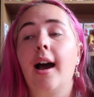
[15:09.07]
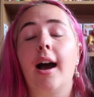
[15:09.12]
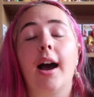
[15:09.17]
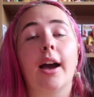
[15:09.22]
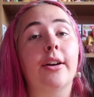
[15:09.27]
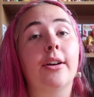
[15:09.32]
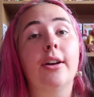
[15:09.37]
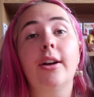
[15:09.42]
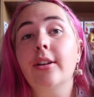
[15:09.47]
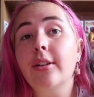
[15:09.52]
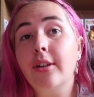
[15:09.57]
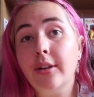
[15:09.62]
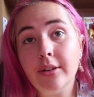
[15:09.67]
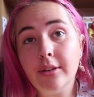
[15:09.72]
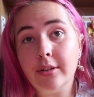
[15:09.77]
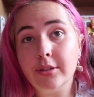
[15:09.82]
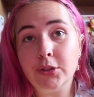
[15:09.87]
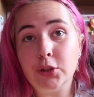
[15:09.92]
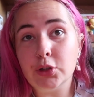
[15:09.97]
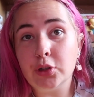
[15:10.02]
I could have got it
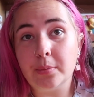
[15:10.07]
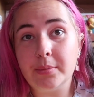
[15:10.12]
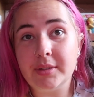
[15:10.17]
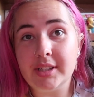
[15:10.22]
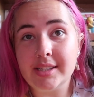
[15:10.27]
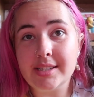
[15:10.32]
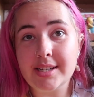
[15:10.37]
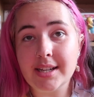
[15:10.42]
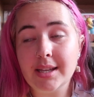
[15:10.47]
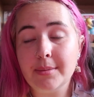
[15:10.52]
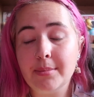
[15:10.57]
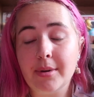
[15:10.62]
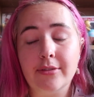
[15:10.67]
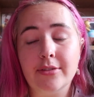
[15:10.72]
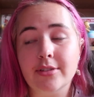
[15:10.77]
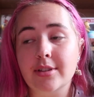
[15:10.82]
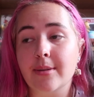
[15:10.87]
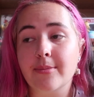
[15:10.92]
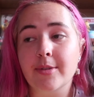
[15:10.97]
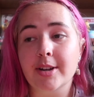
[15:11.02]
on Shop Disney, but
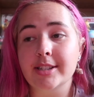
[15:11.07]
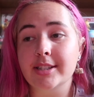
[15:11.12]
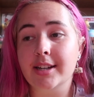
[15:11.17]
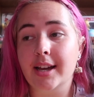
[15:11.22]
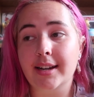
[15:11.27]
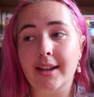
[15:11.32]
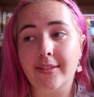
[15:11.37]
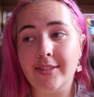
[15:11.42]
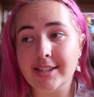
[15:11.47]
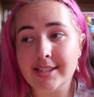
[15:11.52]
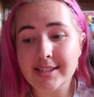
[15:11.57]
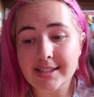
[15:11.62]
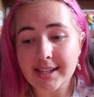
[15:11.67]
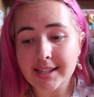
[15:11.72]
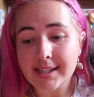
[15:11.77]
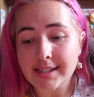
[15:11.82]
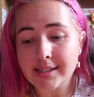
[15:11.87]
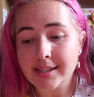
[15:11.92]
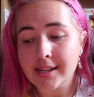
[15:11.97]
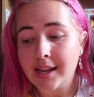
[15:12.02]
for some reason I never
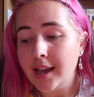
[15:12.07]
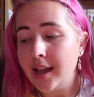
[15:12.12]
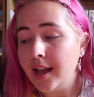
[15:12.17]
did.